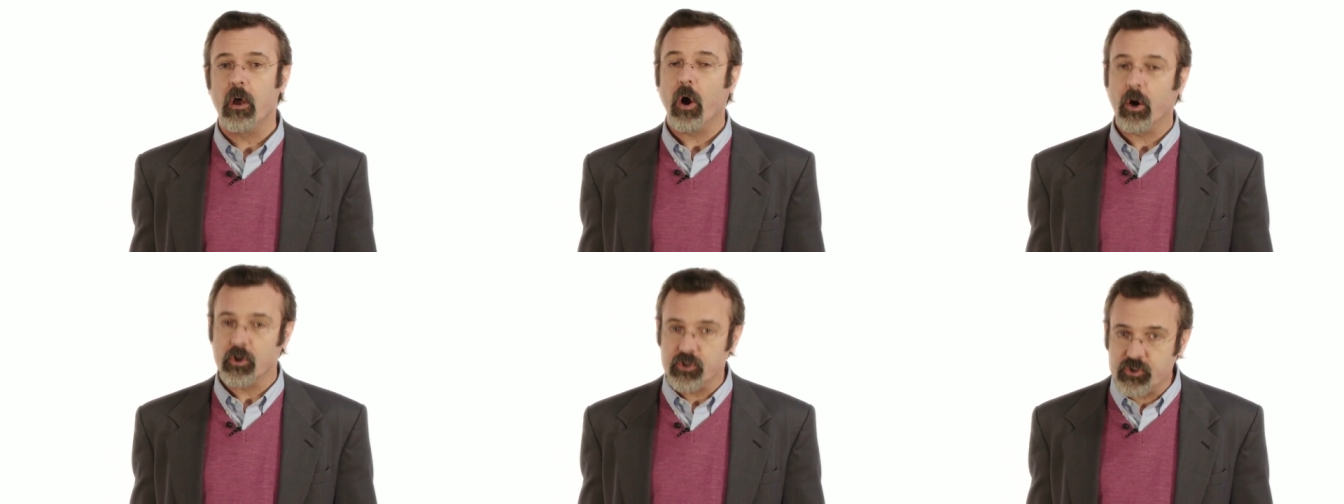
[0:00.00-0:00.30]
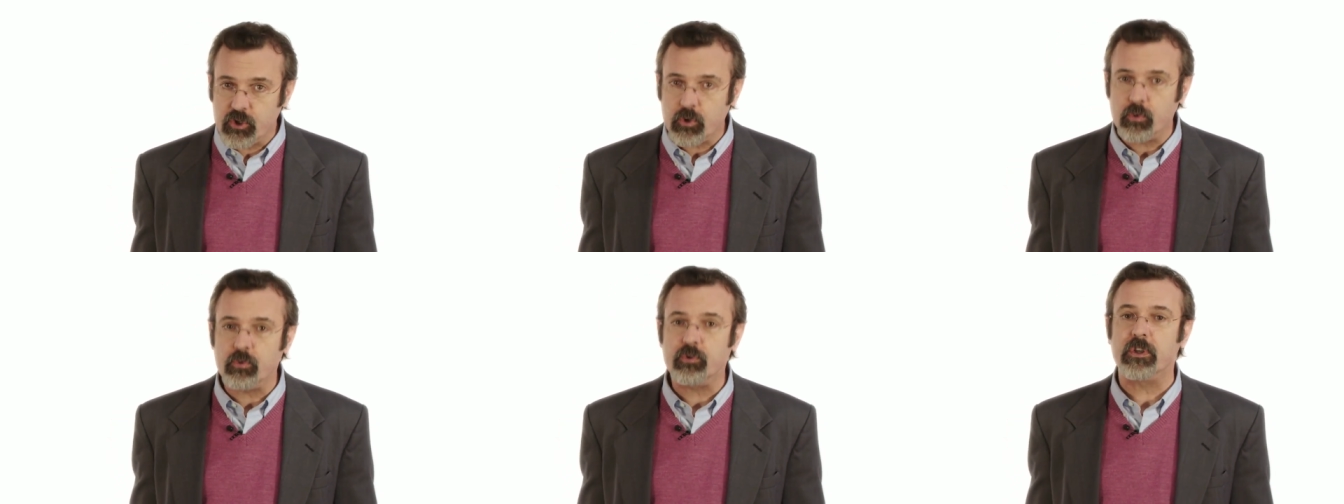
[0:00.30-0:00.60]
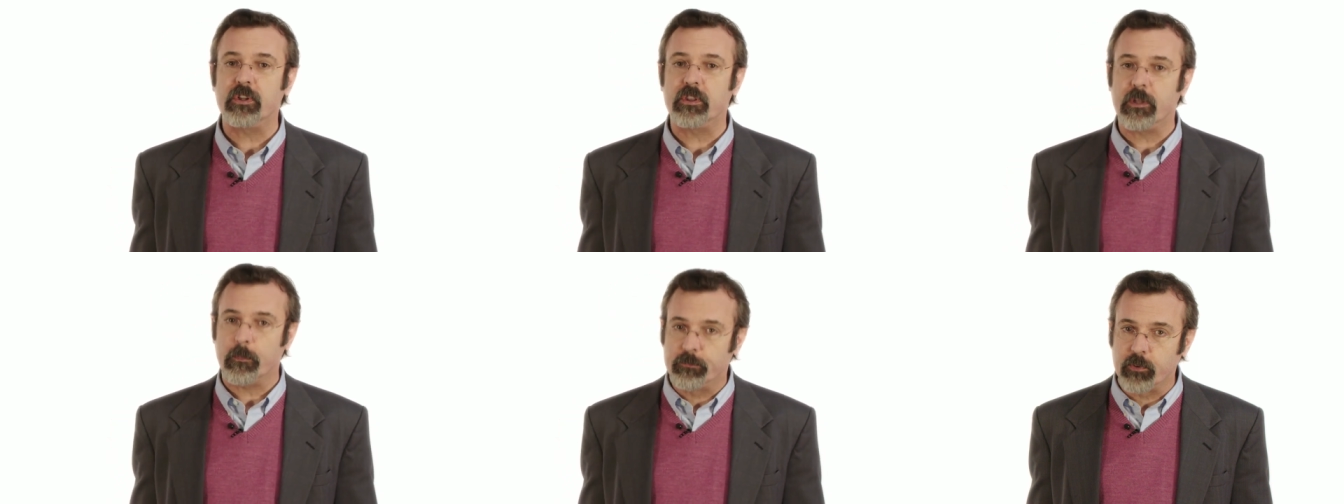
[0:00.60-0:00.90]
are due
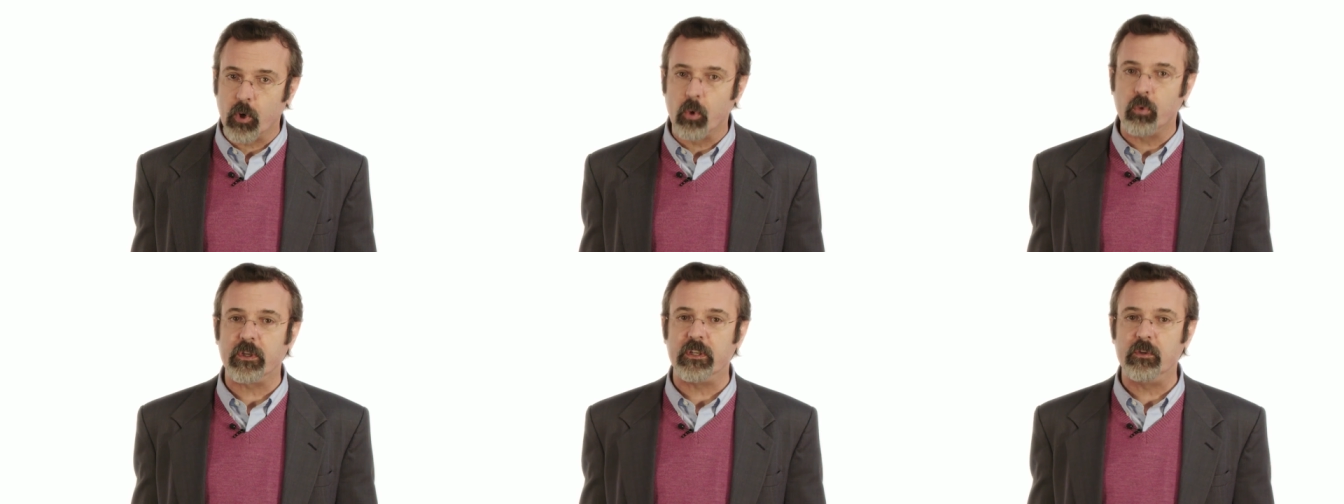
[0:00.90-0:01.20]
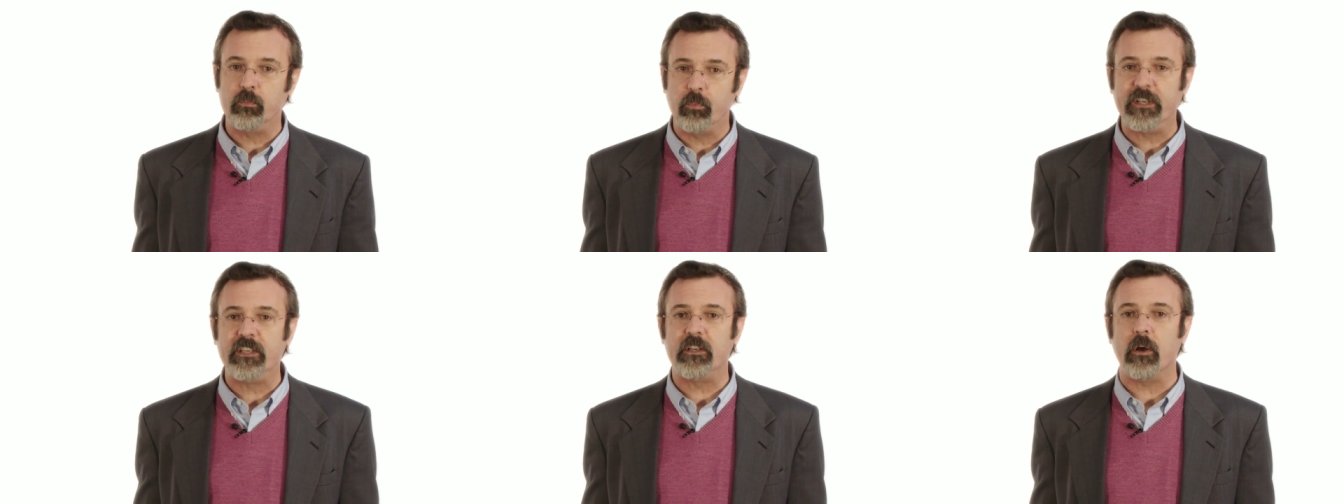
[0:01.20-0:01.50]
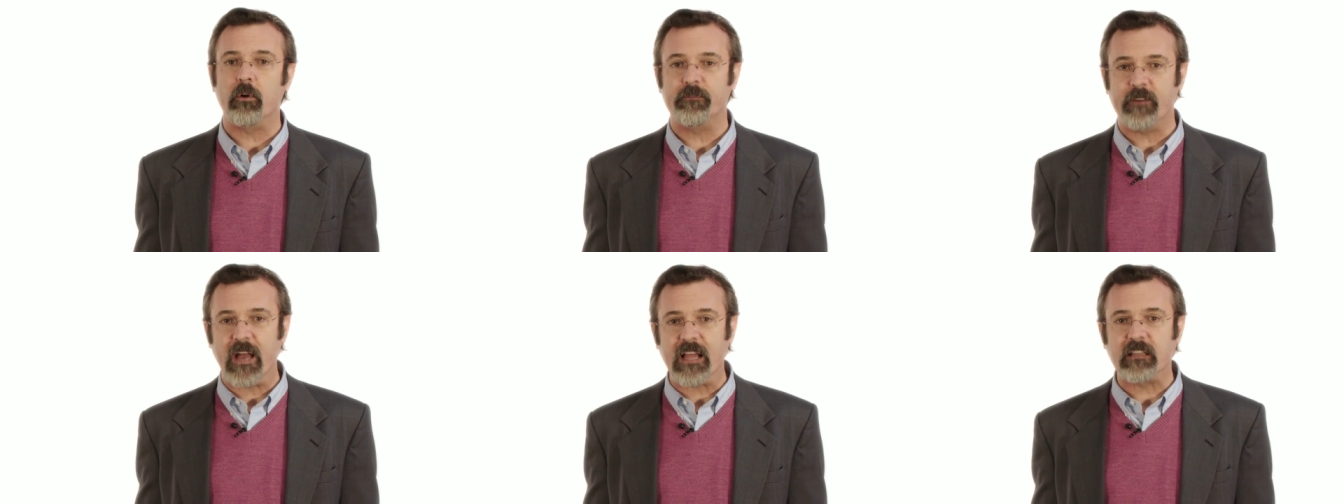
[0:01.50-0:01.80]
to the broken
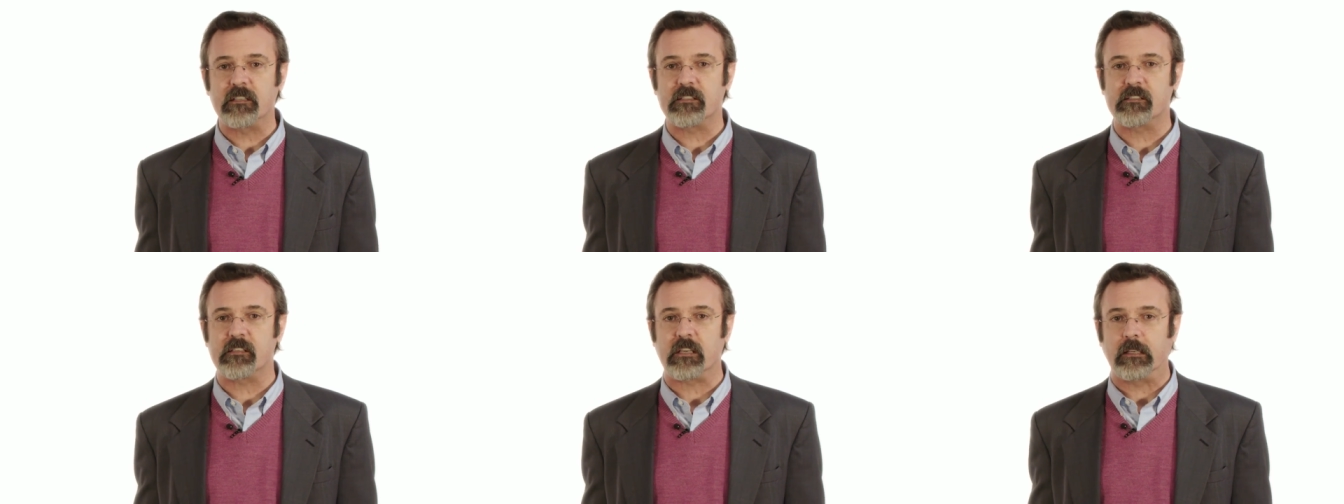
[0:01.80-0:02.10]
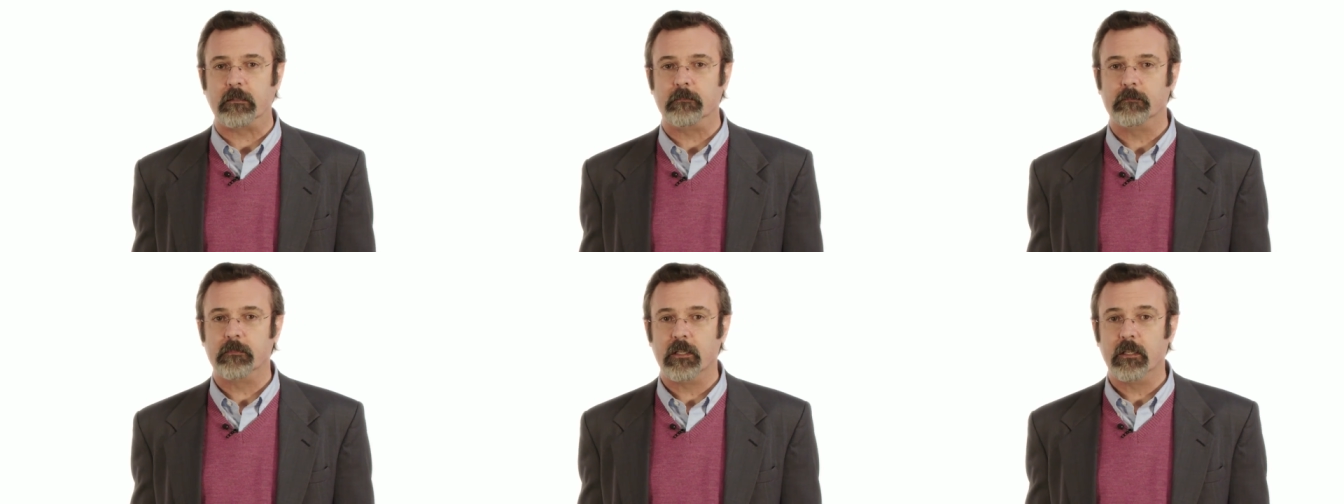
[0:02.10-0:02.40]
window fallacy,